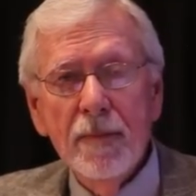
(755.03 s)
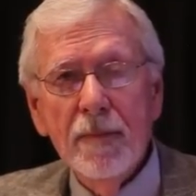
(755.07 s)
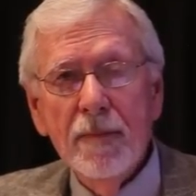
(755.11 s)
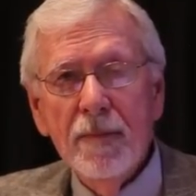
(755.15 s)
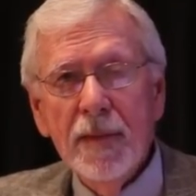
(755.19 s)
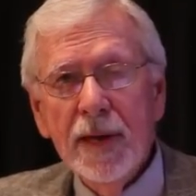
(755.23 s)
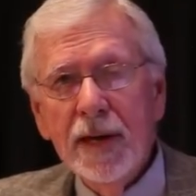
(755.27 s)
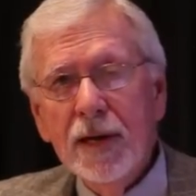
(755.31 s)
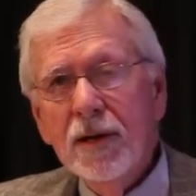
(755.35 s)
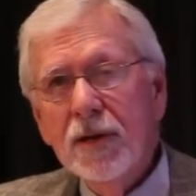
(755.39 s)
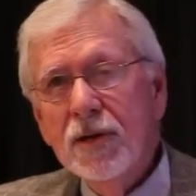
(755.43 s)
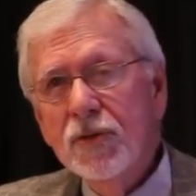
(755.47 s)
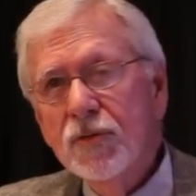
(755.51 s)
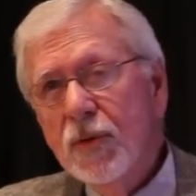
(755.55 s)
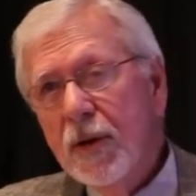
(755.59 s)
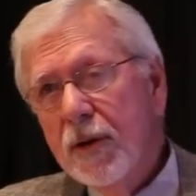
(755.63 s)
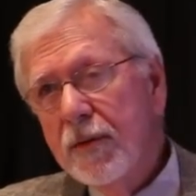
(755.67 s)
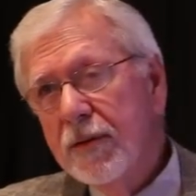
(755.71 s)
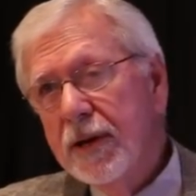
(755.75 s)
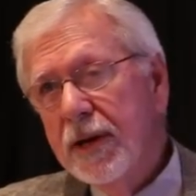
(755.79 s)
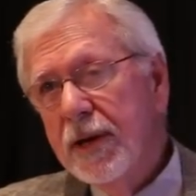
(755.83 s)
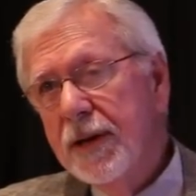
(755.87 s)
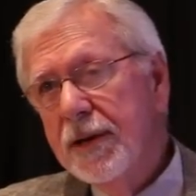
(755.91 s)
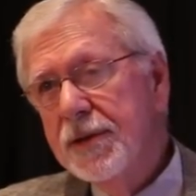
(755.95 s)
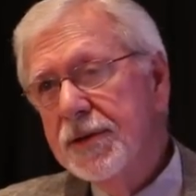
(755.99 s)
because we
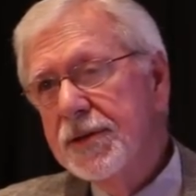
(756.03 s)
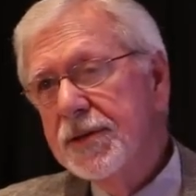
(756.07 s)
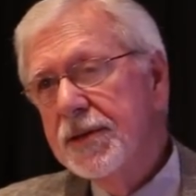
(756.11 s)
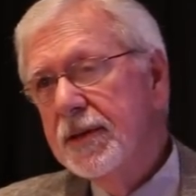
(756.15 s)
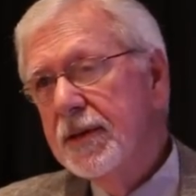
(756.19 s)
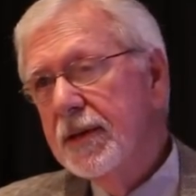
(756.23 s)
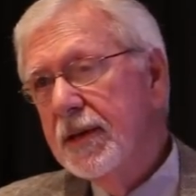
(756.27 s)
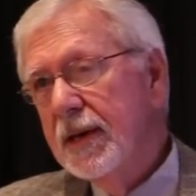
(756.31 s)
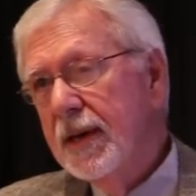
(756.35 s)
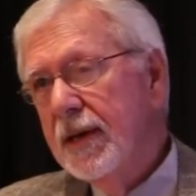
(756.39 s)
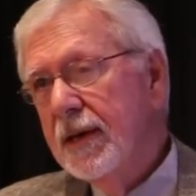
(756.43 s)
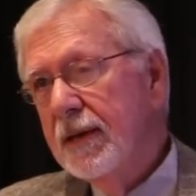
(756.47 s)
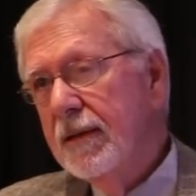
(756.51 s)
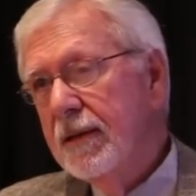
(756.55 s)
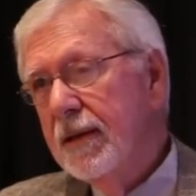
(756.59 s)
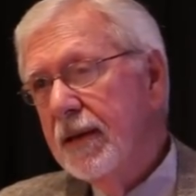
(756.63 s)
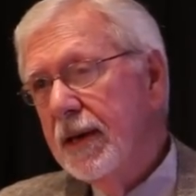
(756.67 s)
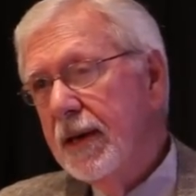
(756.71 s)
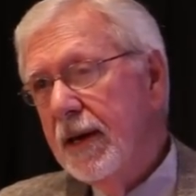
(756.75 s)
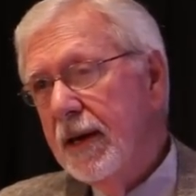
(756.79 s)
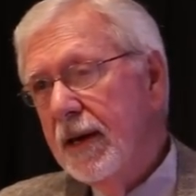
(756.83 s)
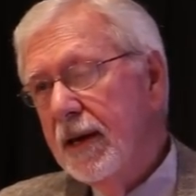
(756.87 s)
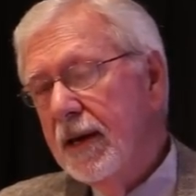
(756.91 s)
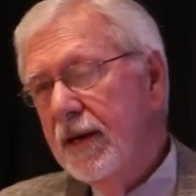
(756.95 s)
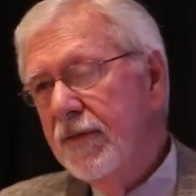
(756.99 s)
were interested in
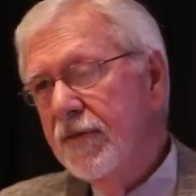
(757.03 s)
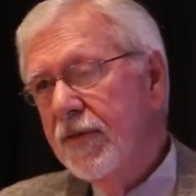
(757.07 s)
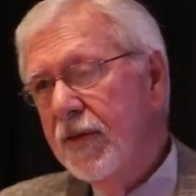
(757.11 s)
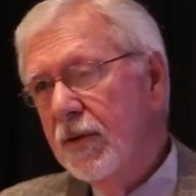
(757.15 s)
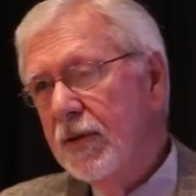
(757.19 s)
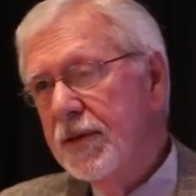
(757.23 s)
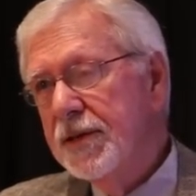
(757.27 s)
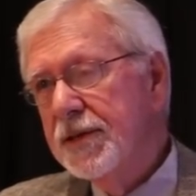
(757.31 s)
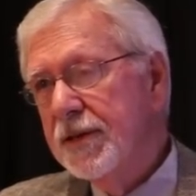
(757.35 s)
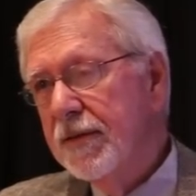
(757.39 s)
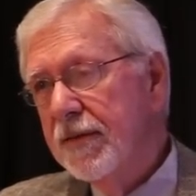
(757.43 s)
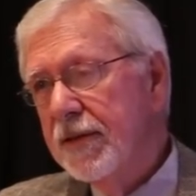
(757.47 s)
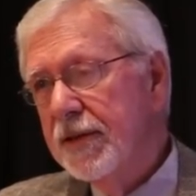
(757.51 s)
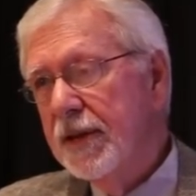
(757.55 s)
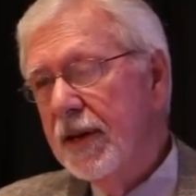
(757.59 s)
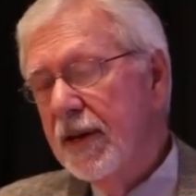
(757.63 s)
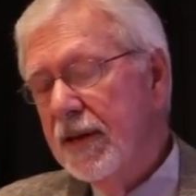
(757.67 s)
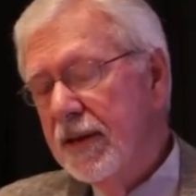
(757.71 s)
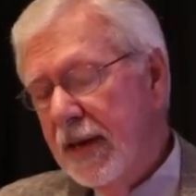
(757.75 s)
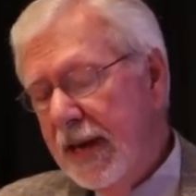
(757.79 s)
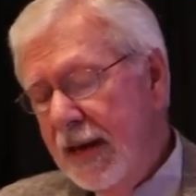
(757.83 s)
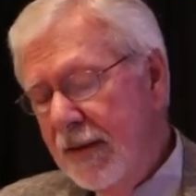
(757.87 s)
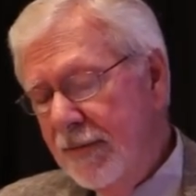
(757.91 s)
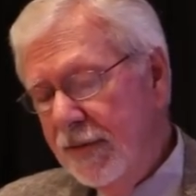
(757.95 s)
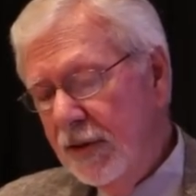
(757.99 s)
the influence of the, uh,
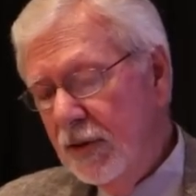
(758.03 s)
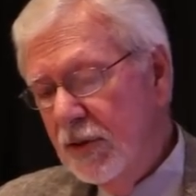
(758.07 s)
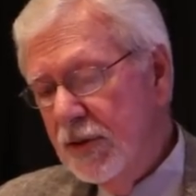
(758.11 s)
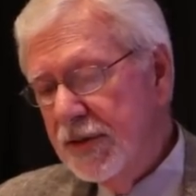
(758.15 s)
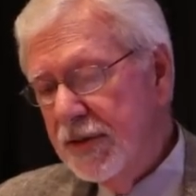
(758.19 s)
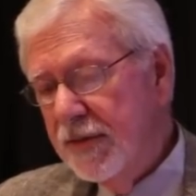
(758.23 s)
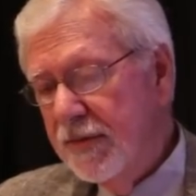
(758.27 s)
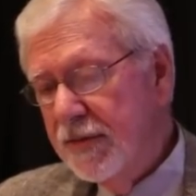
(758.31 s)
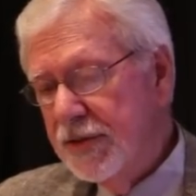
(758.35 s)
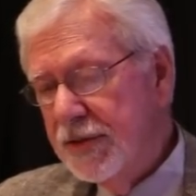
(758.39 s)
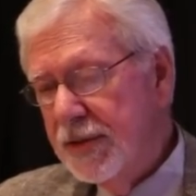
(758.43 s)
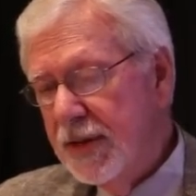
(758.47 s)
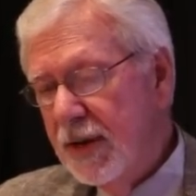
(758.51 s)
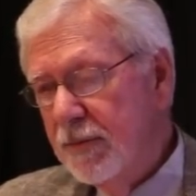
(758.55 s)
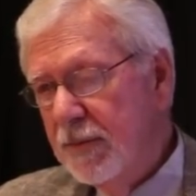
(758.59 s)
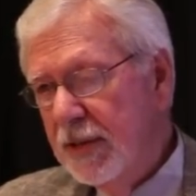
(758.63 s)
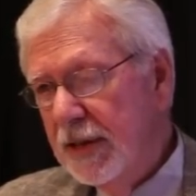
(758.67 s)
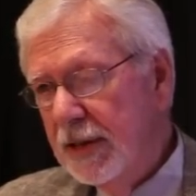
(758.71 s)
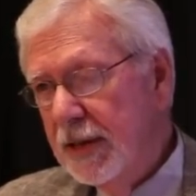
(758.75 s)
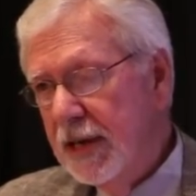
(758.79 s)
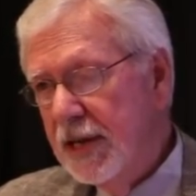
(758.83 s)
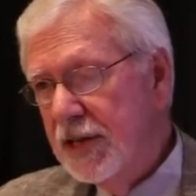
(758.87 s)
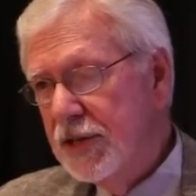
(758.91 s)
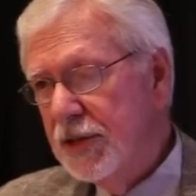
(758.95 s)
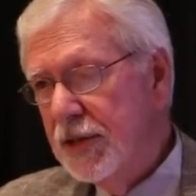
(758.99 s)
influence of
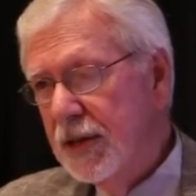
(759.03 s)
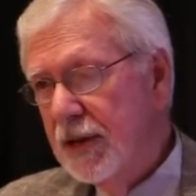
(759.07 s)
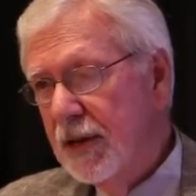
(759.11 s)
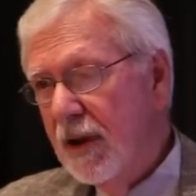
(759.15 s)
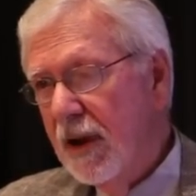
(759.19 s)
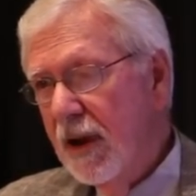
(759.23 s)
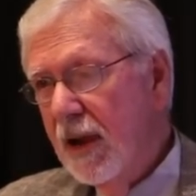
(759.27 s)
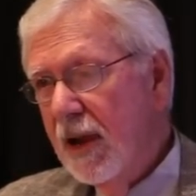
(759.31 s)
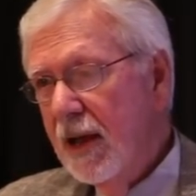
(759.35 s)
stimulation